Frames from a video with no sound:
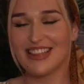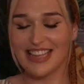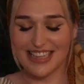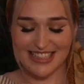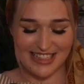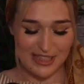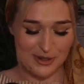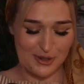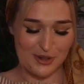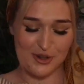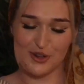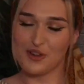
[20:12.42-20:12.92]

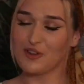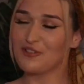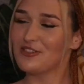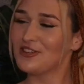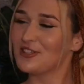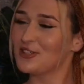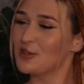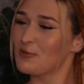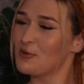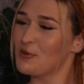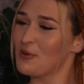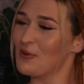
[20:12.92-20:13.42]
This is
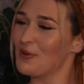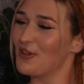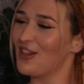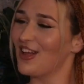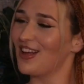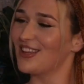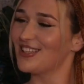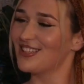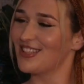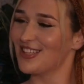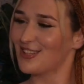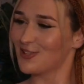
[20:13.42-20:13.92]
jewellery, so we won't
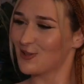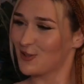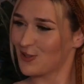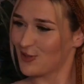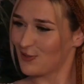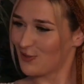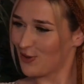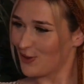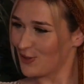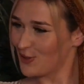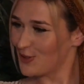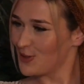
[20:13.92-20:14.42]
class this
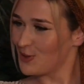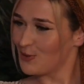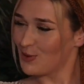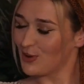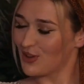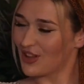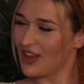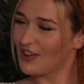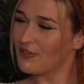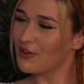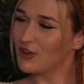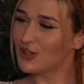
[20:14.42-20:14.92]
because I've got
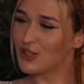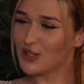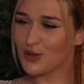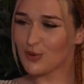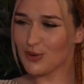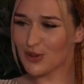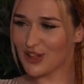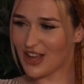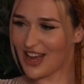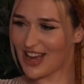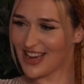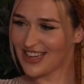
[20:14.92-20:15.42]

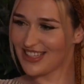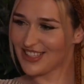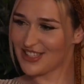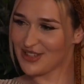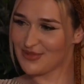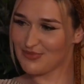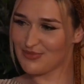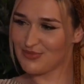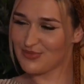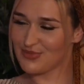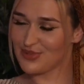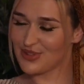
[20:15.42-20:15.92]
two other
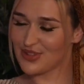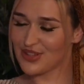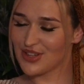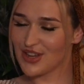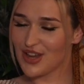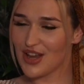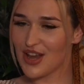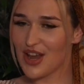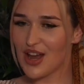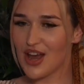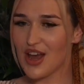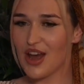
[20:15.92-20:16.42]
items.
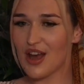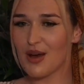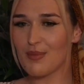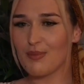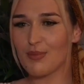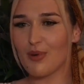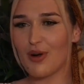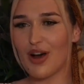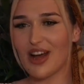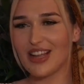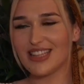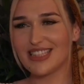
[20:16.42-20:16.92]

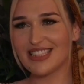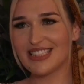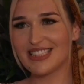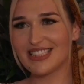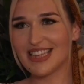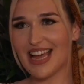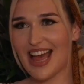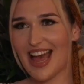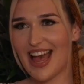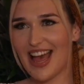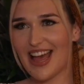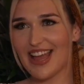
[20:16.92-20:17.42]
But I'd
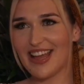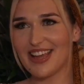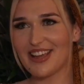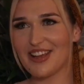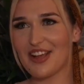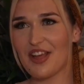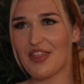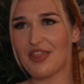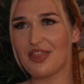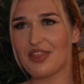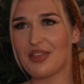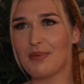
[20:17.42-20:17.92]

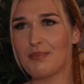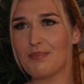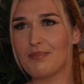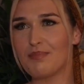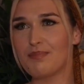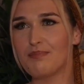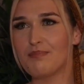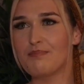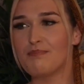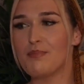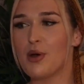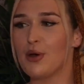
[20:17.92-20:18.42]
say the
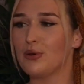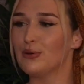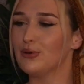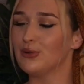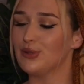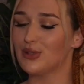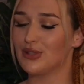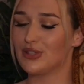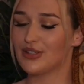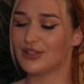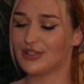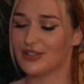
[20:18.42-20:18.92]

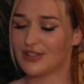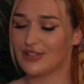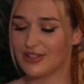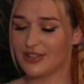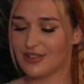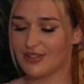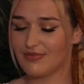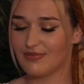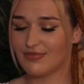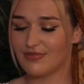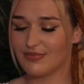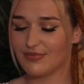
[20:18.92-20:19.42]
most
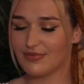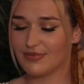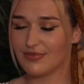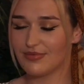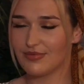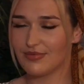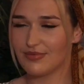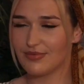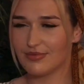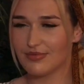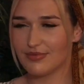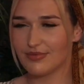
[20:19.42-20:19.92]

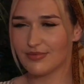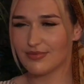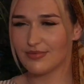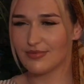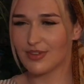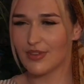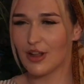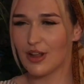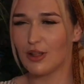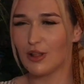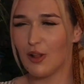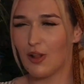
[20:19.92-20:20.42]

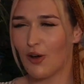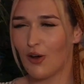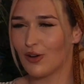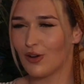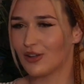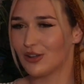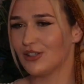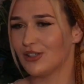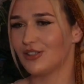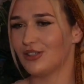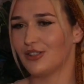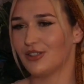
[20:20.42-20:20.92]

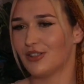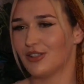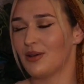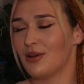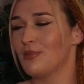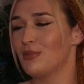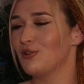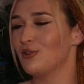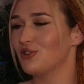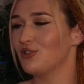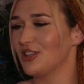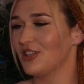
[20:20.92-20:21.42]
longest
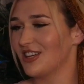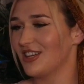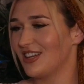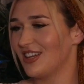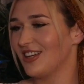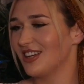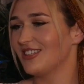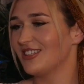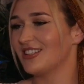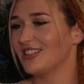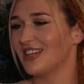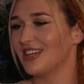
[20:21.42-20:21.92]
emotionally
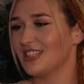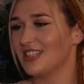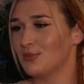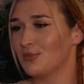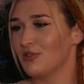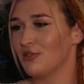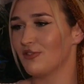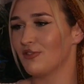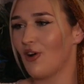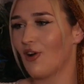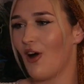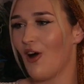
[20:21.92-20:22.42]
connected
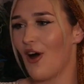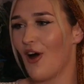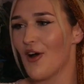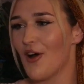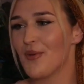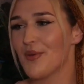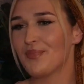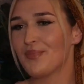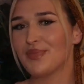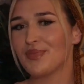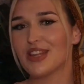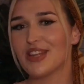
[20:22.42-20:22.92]
item I've
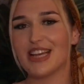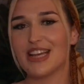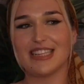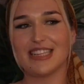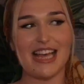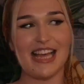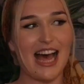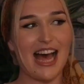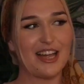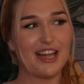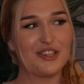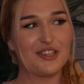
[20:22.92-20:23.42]
got
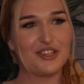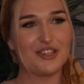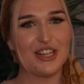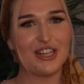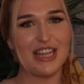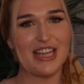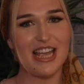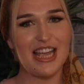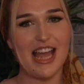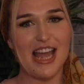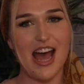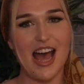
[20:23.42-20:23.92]
is
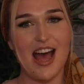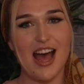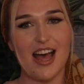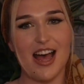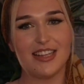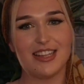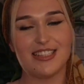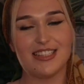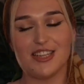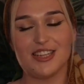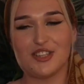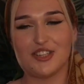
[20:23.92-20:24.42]
actually
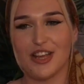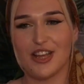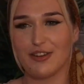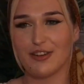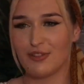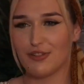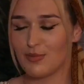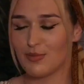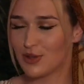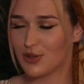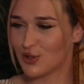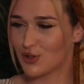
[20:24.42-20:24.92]
a
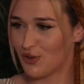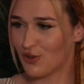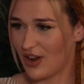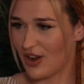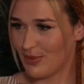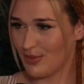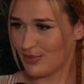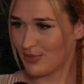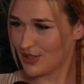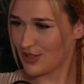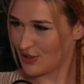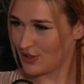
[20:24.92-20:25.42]
t-shirt from The
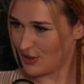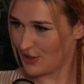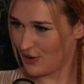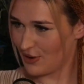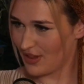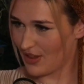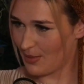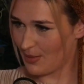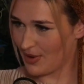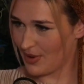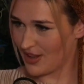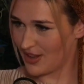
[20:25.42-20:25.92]
Script. You
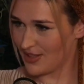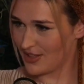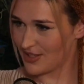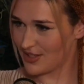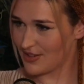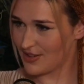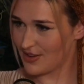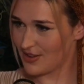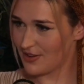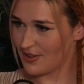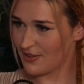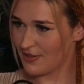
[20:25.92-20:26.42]
know that
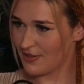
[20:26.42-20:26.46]
band?